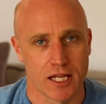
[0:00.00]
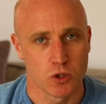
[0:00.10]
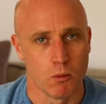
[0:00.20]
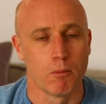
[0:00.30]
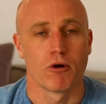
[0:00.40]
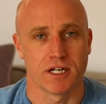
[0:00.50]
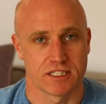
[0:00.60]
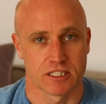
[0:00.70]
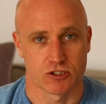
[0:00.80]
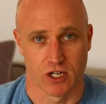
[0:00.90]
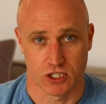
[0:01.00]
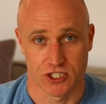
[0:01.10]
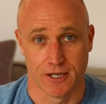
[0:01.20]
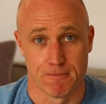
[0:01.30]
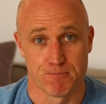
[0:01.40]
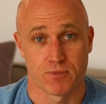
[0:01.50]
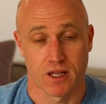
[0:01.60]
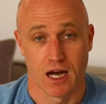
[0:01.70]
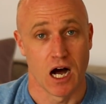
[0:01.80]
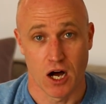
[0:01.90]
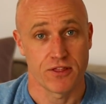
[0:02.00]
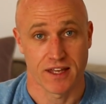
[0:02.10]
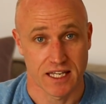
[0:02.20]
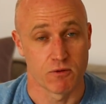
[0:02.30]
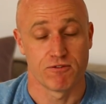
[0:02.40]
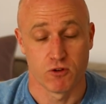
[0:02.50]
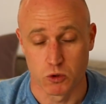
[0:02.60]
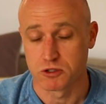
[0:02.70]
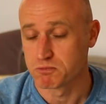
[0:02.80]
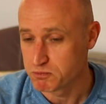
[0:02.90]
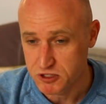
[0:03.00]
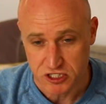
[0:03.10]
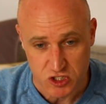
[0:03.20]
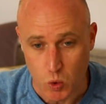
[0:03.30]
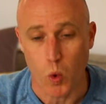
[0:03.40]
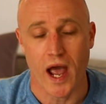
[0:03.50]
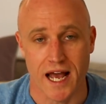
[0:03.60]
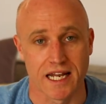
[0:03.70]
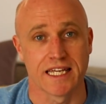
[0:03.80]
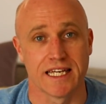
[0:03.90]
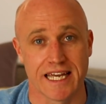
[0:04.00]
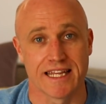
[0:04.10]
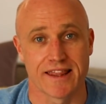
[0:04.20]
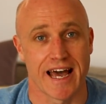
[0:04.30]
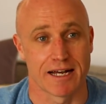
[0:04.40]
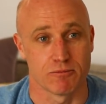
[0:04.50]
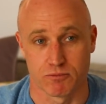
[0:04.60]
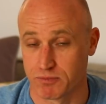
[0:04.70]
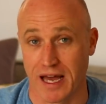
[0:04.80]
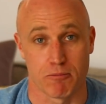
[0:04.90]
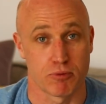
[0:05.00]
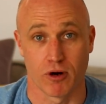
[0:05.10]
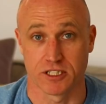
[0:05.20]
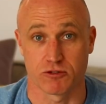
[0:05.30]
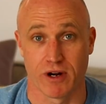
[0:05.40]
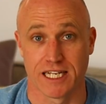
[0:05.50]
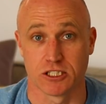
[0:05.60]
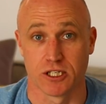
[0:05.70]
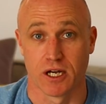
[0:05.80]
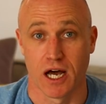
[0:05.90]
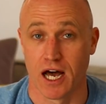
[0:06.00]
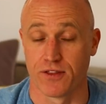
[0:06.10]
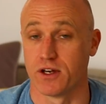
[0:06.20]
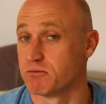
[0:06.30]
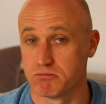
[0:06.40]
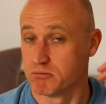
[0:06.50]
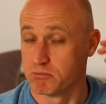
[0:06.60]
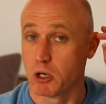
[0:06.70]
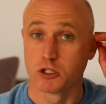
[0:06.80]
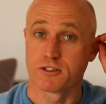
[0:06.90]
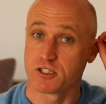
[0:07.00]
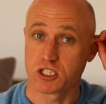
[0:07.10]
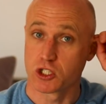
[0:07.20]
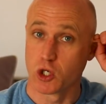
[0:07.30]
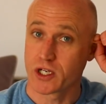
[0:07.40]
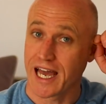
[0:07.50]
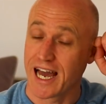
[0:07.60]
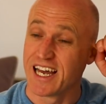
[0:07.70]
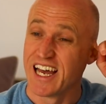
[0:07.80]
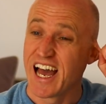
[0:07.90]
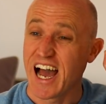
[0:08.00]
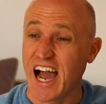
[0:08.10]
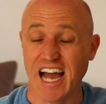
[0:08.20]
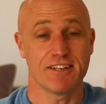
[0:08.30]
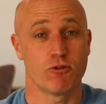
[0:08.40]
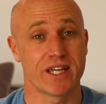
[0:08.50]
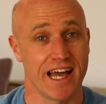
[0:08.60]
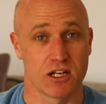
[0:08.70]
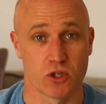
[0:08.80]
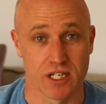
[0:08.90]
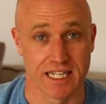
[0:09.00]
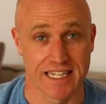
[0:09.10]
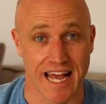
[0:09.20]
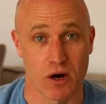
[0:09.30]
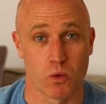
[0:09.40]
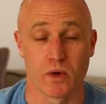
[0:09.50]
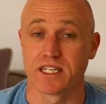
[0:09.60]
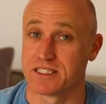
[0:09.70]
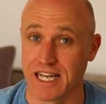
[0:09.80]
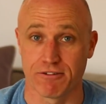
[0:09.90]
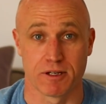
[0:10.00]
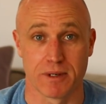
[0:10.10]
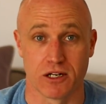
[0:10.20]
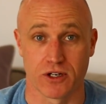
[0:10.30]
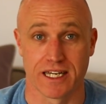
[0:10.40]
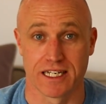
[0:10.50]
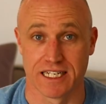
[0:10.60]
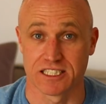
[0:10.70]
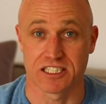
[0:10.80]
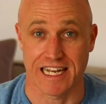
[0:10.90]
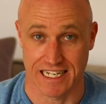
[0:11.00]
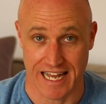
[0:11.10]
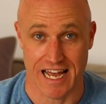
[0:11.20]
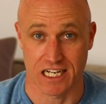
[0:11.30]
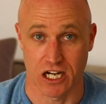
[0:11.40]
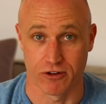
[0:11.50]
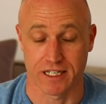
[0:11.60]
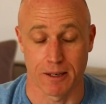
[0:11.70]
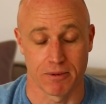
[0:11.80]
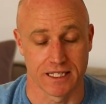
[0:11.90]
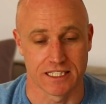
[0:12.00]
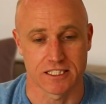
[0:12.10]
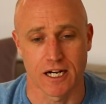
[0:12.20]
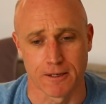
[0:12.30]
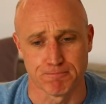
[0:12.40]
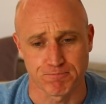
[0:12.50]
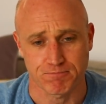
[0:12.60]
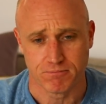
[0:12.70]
their normal pricing structure, I think it falls squarely in that price range that most of us could look at. And if we can't look at it now, we can definitely be looking at it as a second-hand car in a couple of years' time.